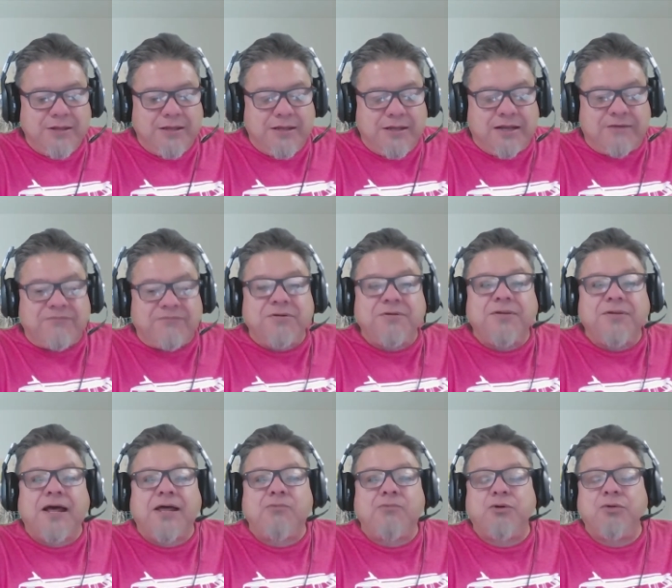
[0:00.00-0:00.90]
And after
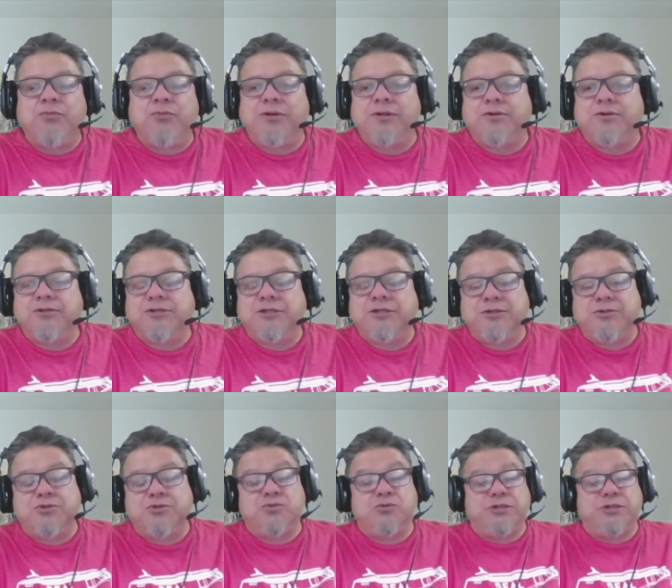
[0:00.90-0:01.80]
that, we will
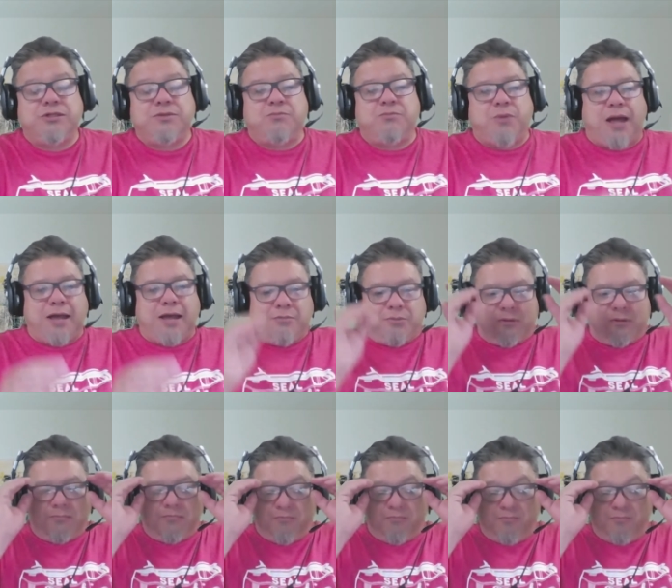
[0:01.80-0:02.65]
continue to read Bible